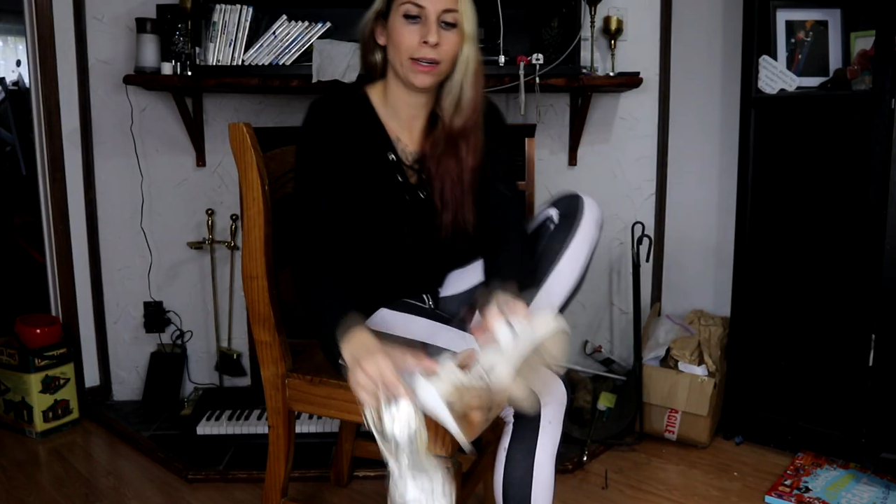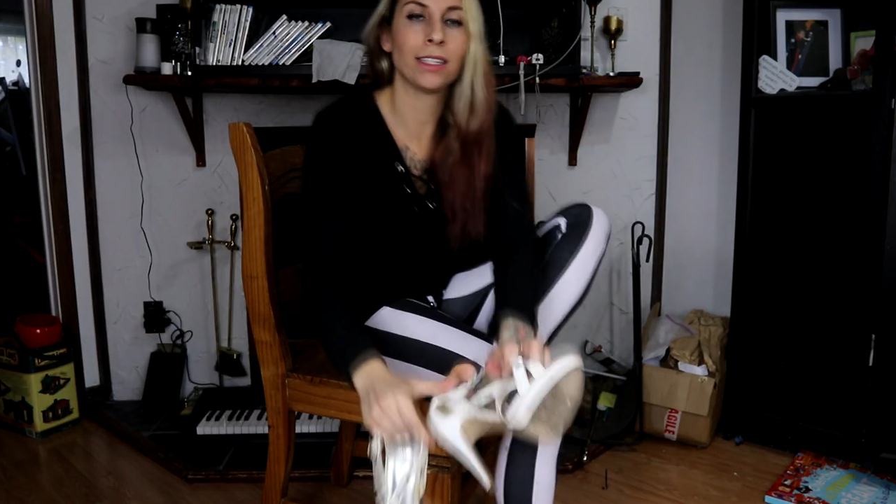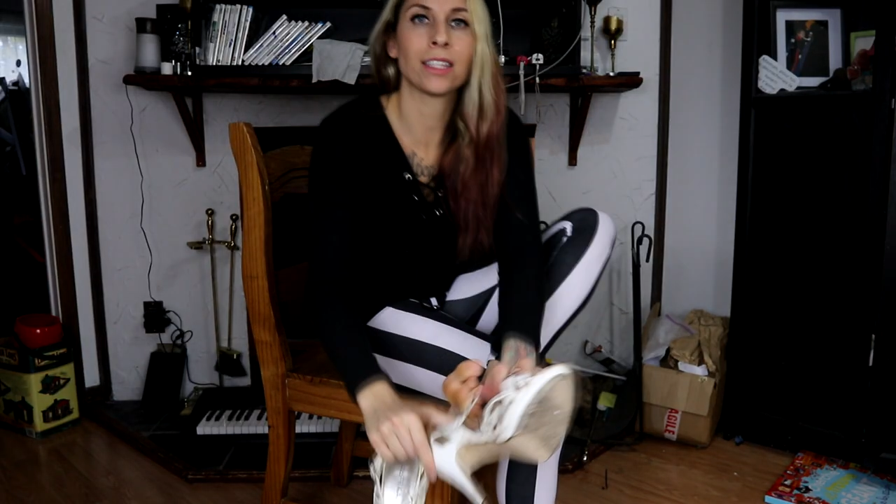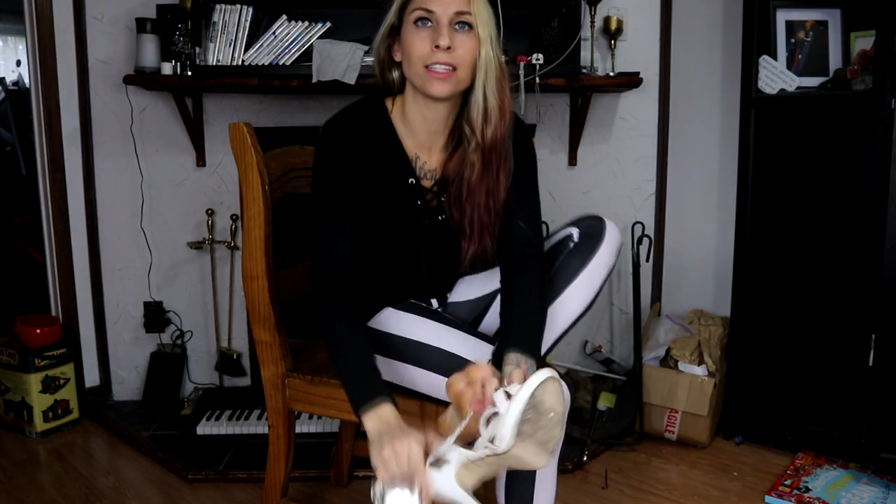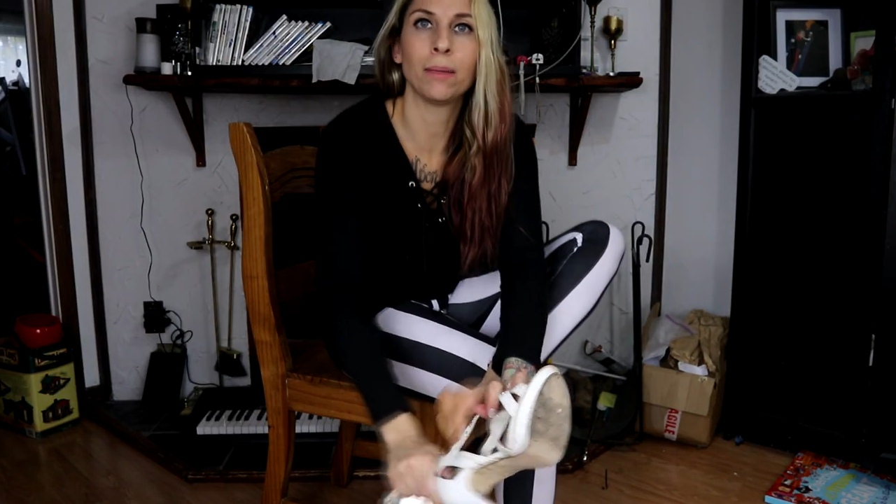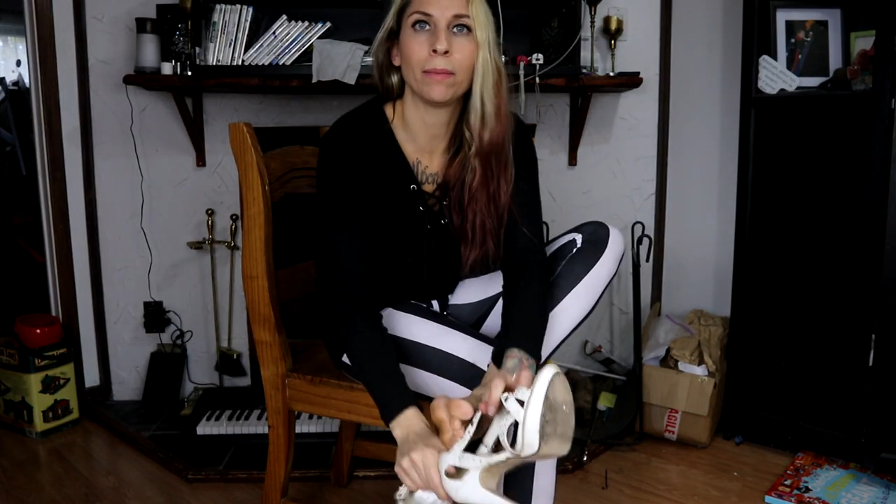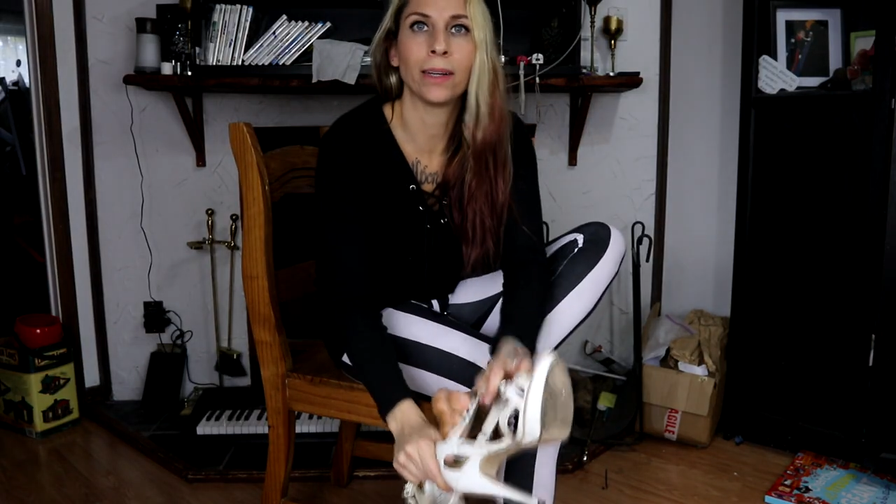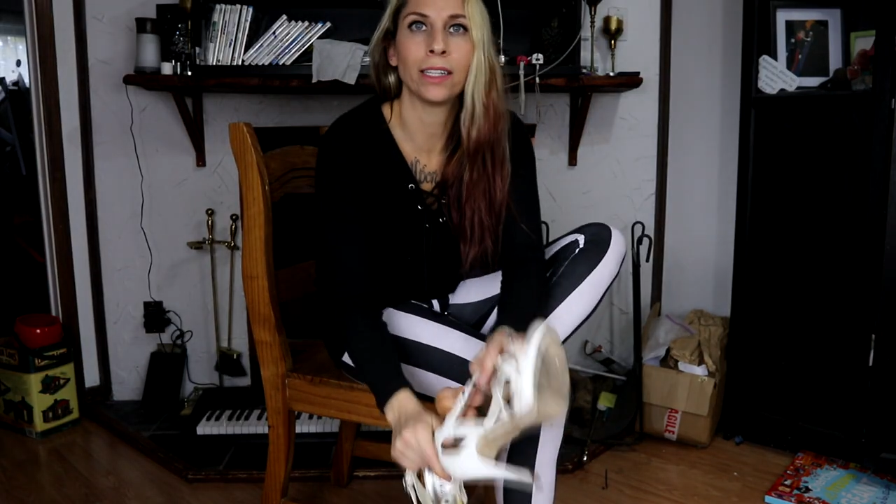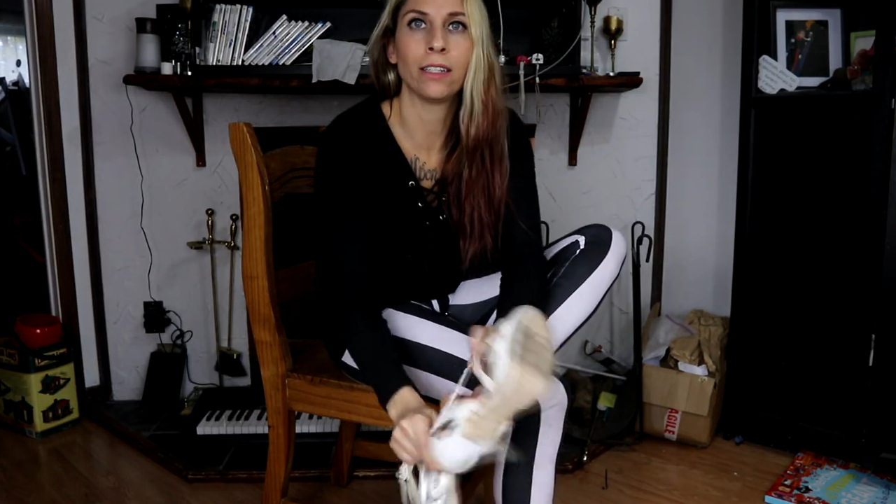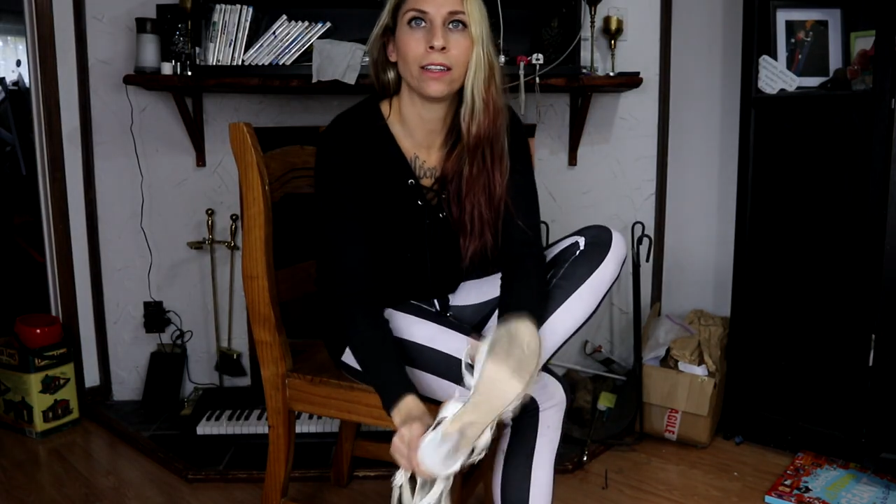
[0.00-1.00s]
I'm gonna slip,
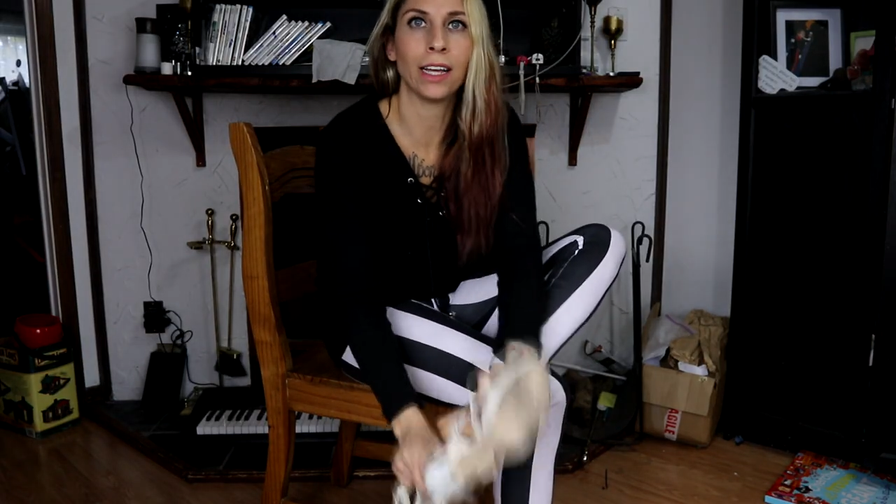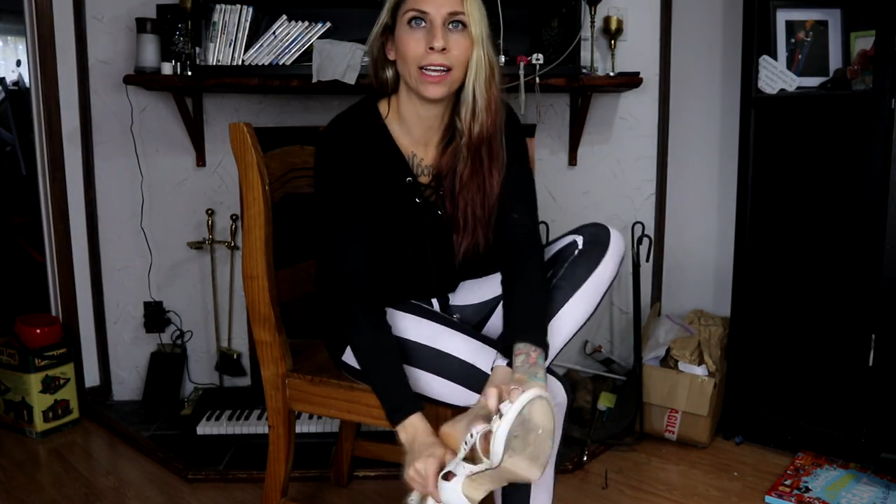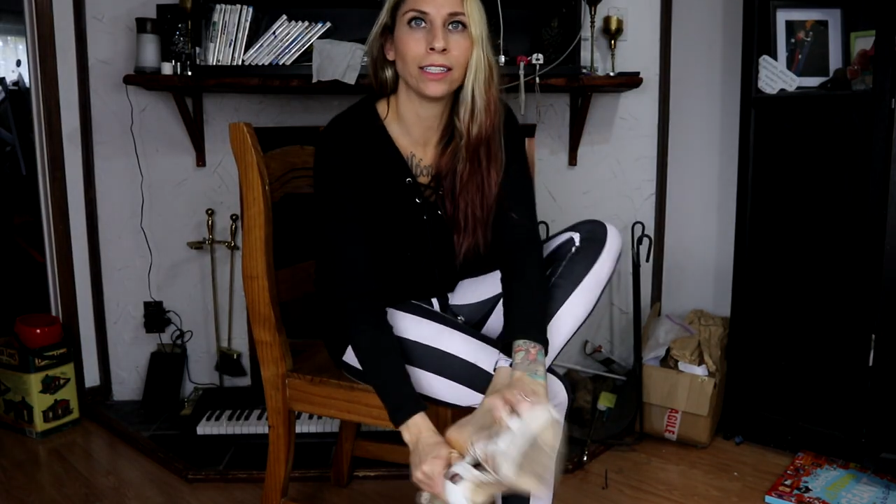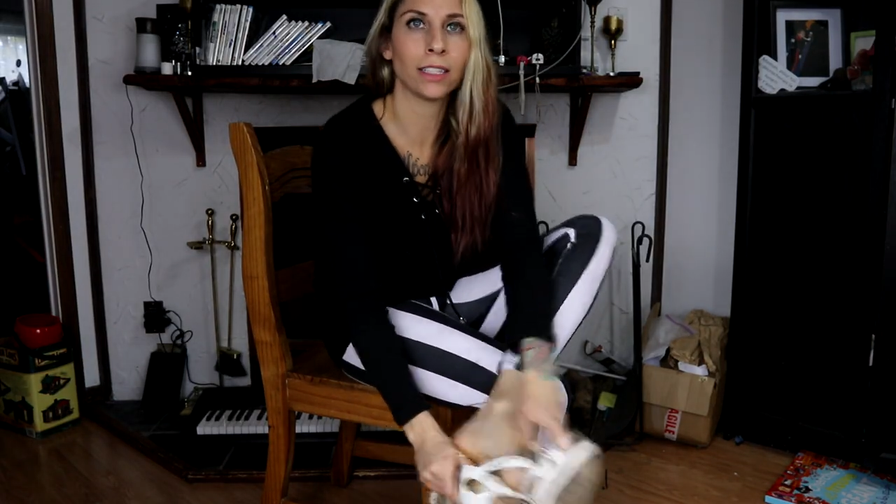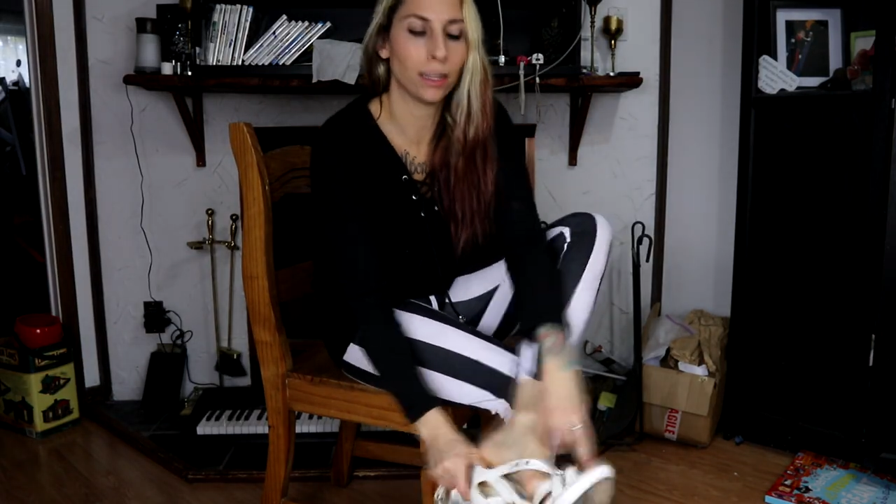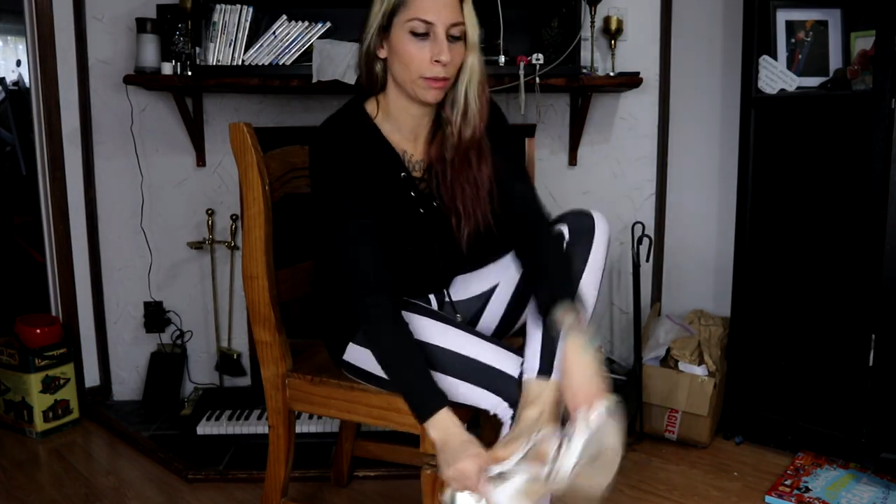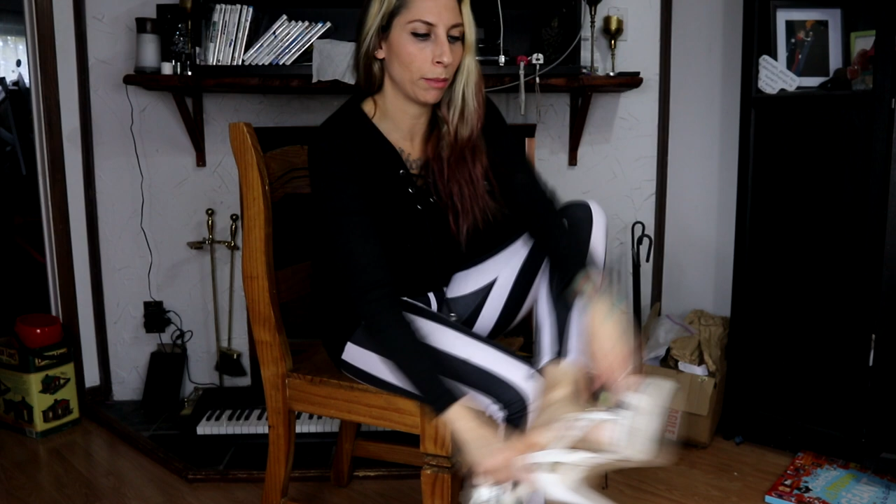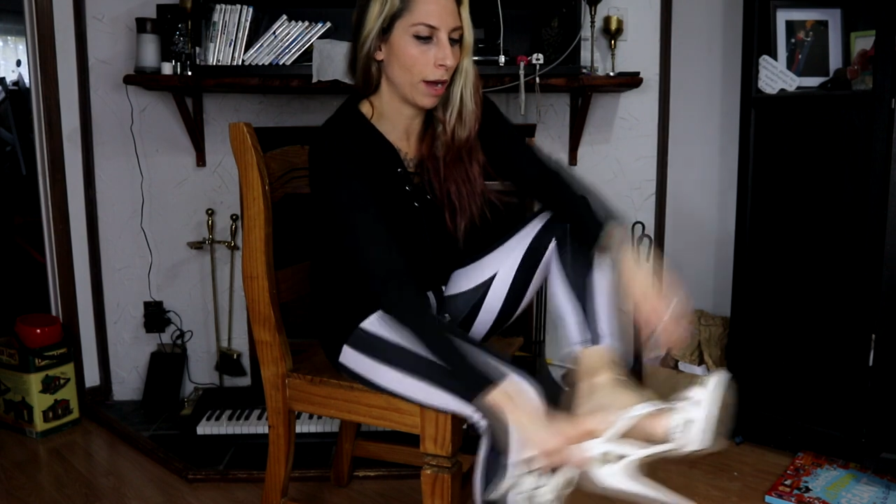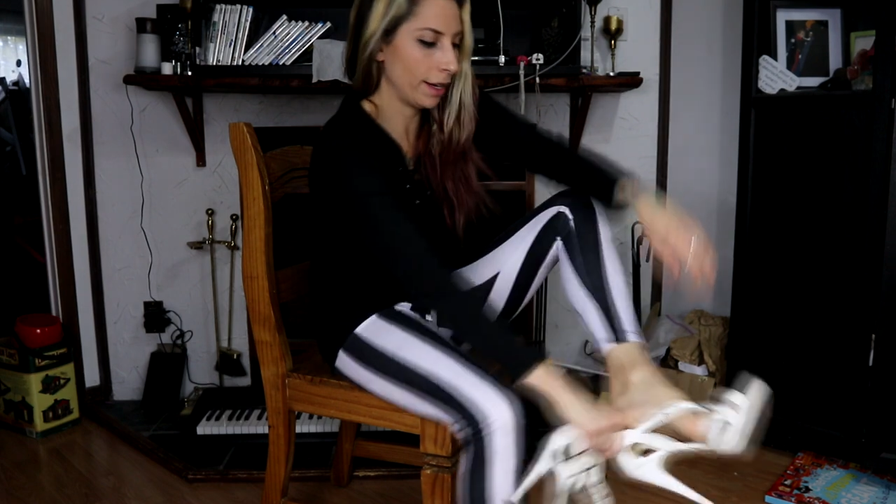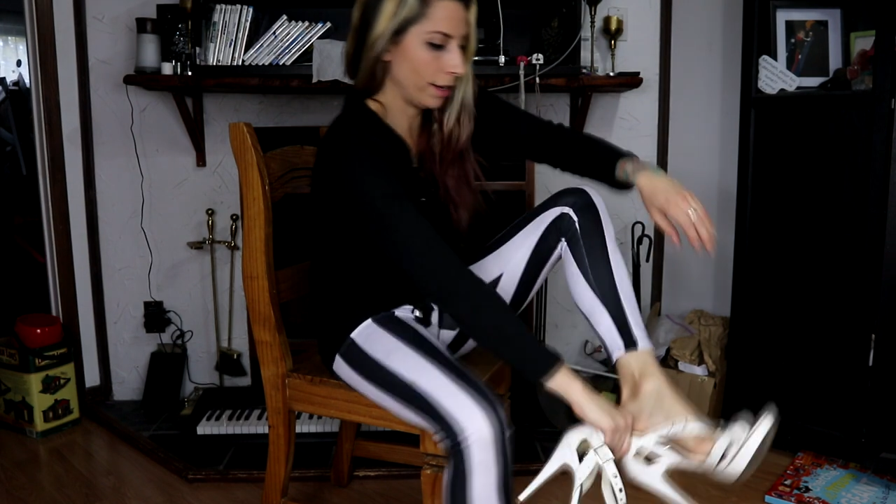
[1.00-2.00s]
you think I can slip
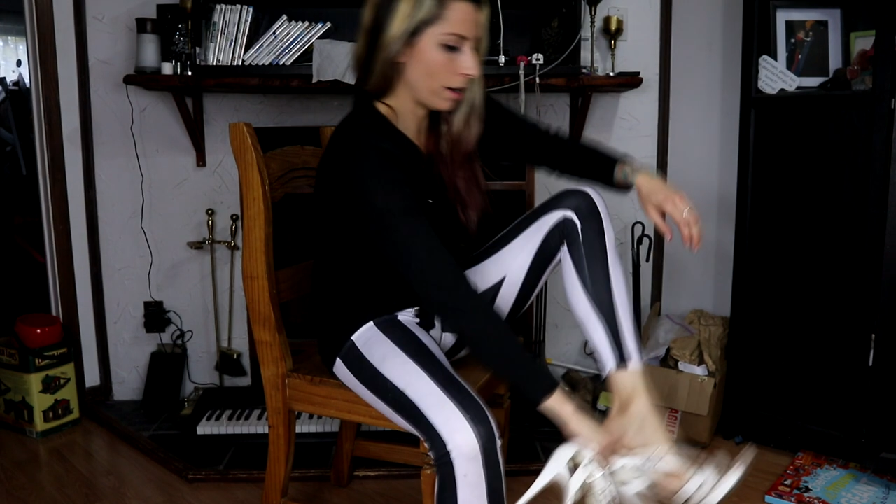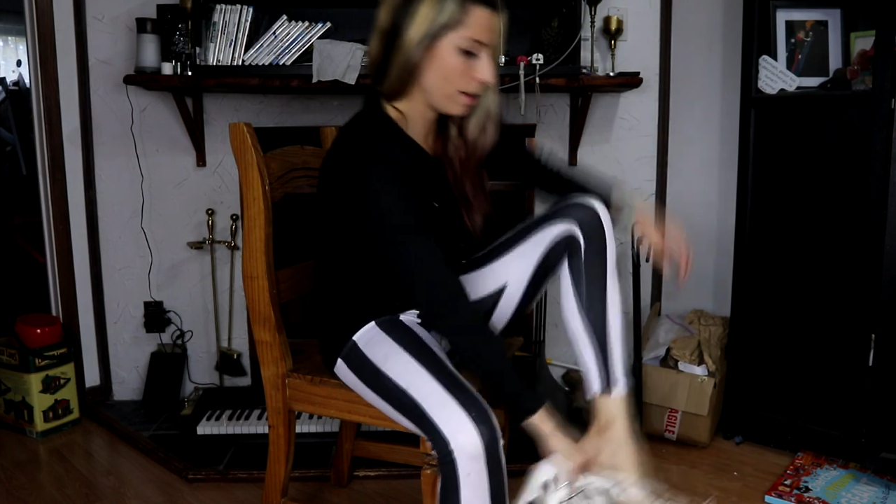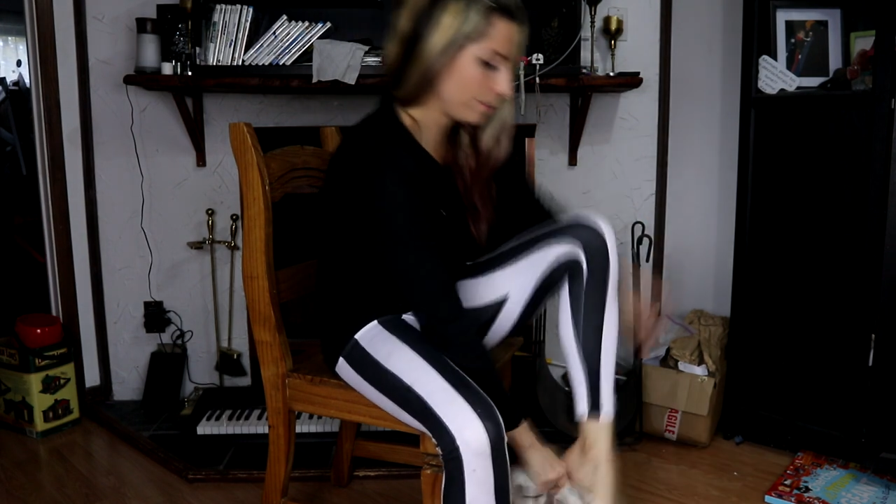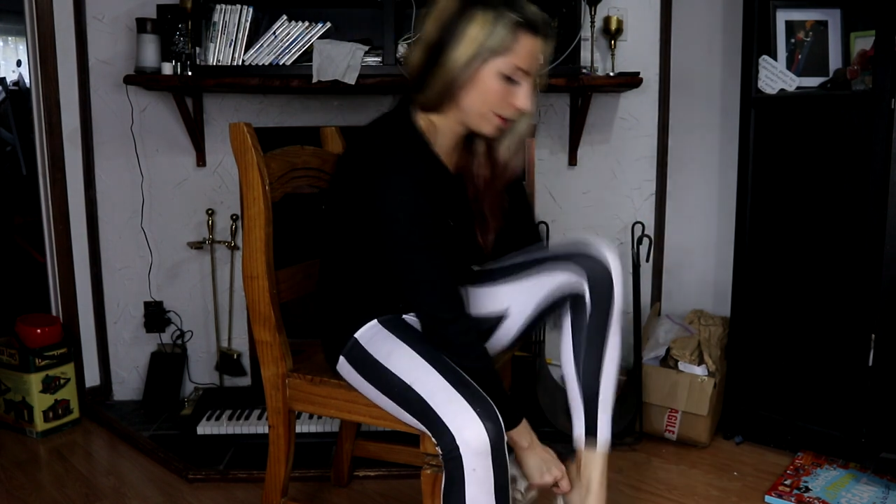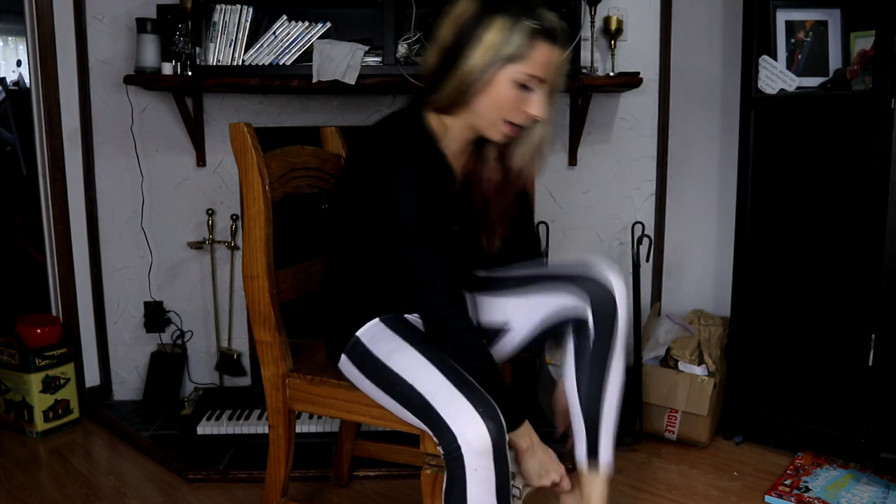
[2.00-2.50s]
them on and off?